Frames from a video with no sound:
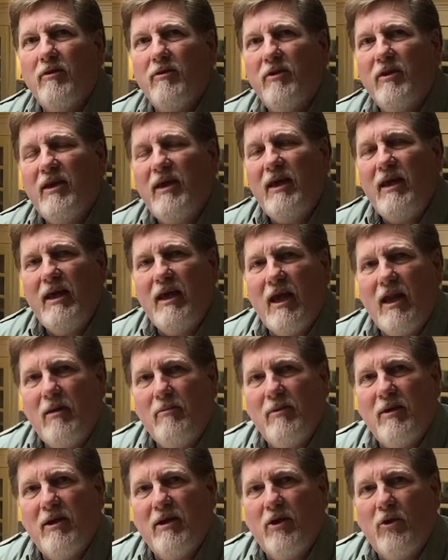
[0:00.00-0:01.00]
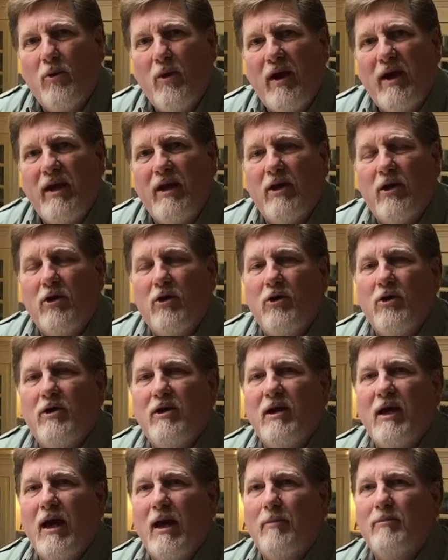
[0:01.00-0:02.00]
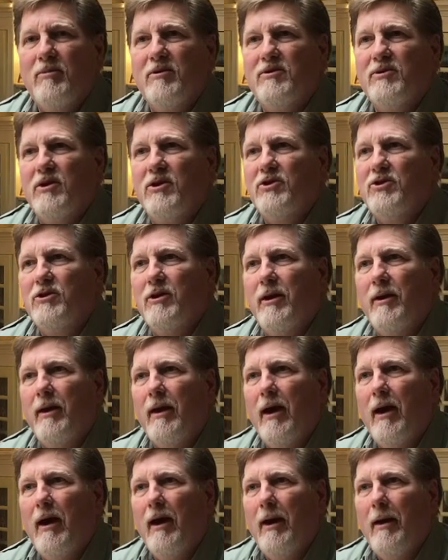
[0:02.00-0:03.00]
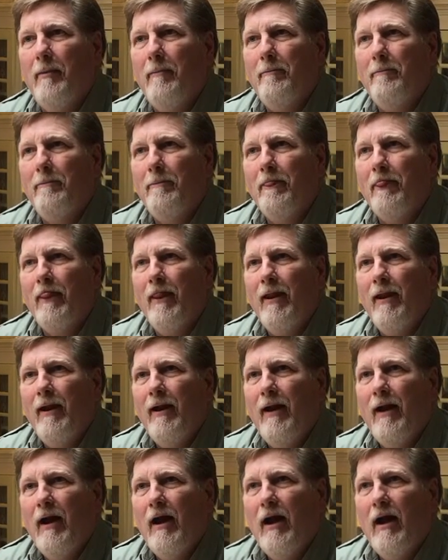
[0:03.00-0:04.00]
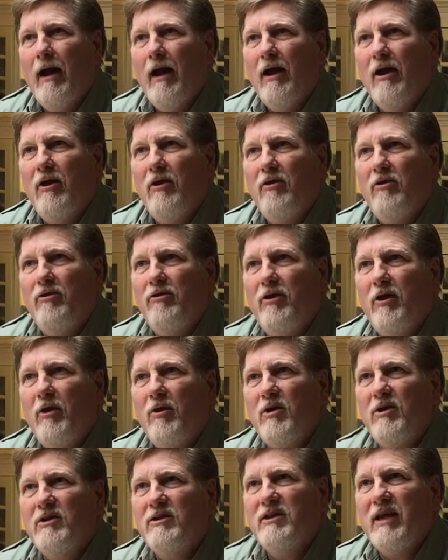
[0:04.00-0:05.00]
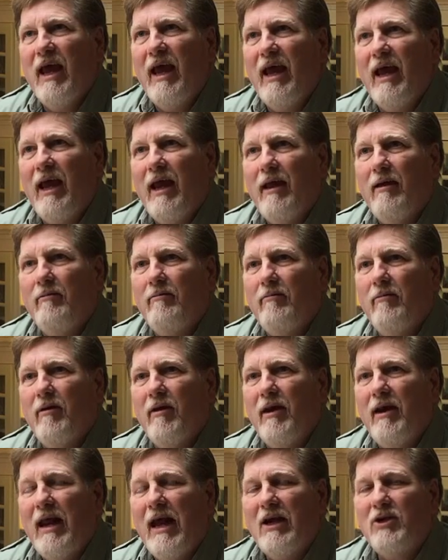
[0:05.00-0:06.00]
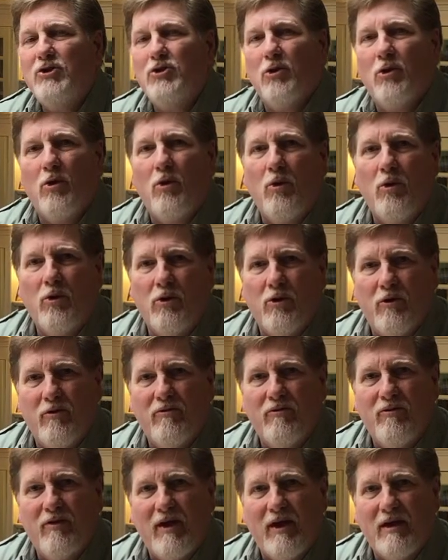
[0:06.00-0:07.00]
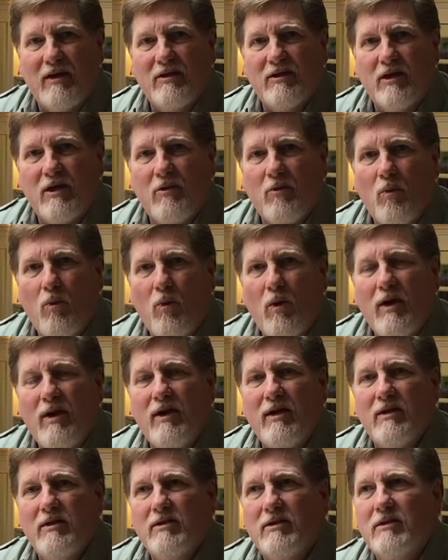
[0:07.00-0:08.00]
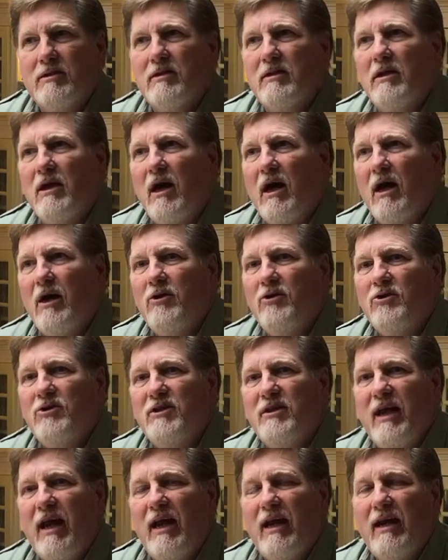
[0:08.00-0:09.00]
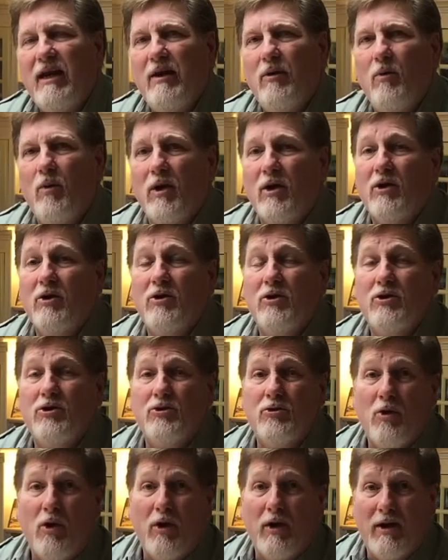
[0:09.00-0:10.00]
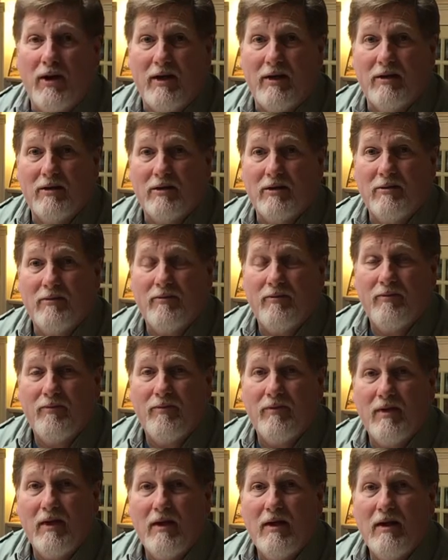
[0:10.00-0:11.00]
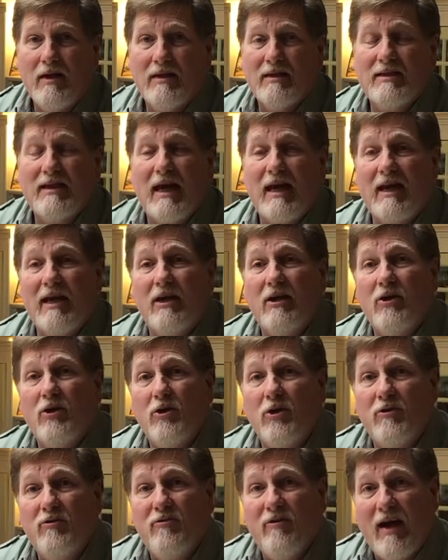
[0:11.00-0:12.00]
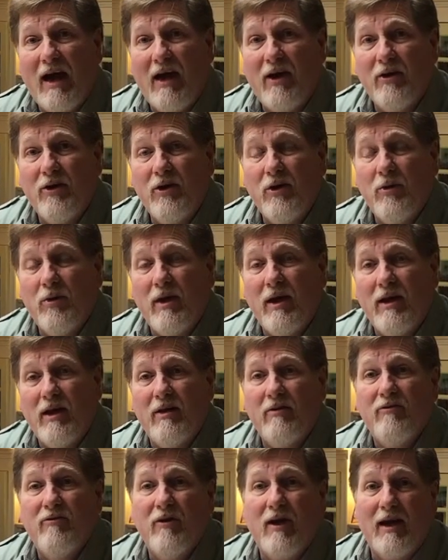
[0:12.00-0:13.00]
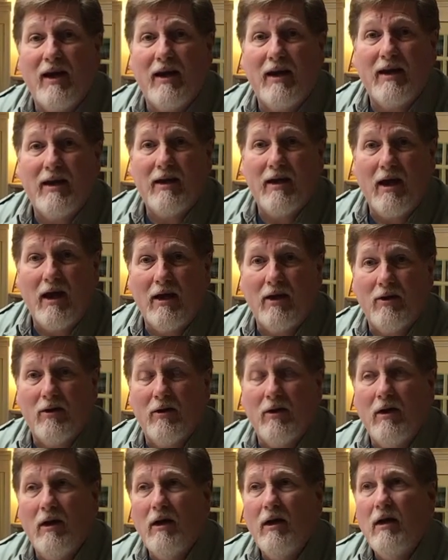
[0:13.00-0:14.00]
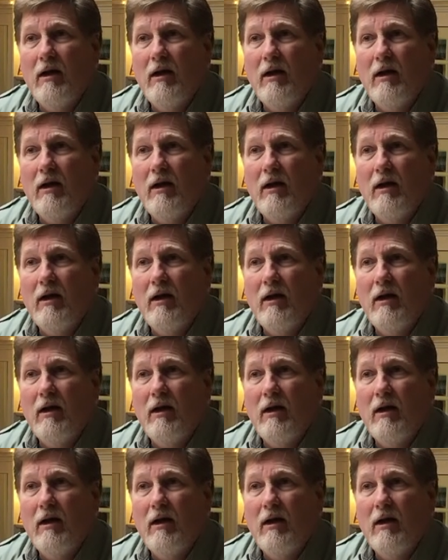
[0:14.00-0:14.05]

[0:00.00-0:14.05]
The key element in creating a good composition, um, there is a natural order of things, and one is understanding what good drawing is. Second, good value, and then finally, color.